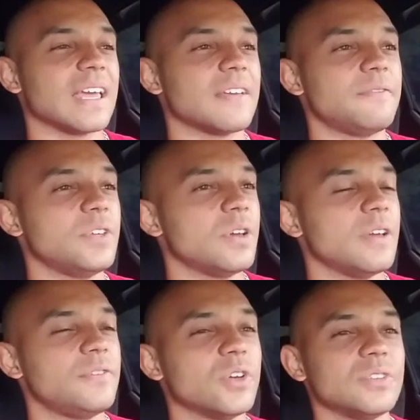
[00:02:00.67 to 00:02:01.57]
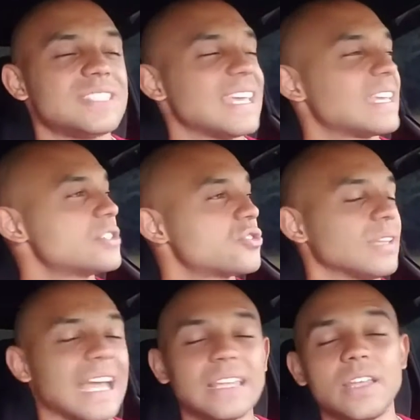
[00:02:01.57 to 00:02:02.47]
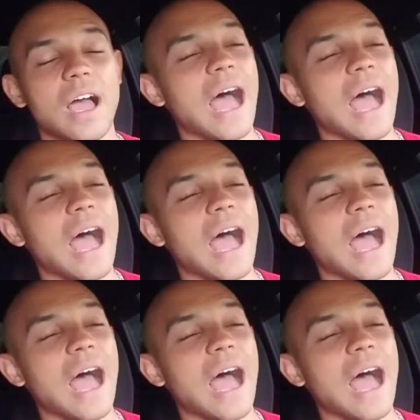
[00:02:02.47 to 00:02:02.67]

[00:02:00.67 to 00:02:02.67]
Like if you're if you're taking like yeah,